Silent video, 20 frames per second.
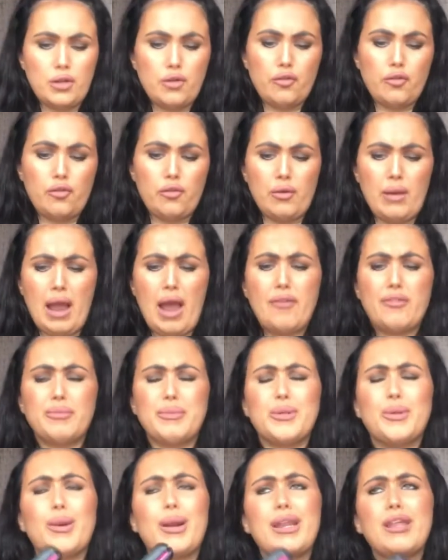for at my
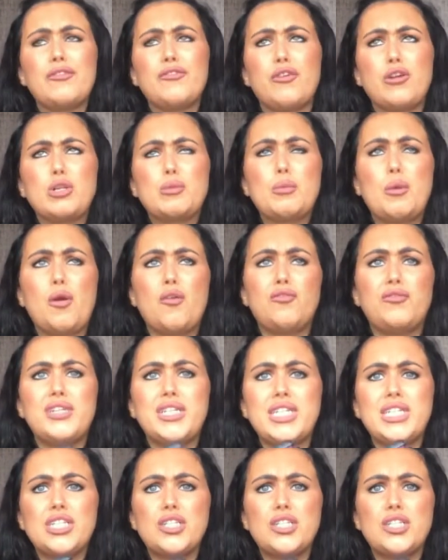21st birthday.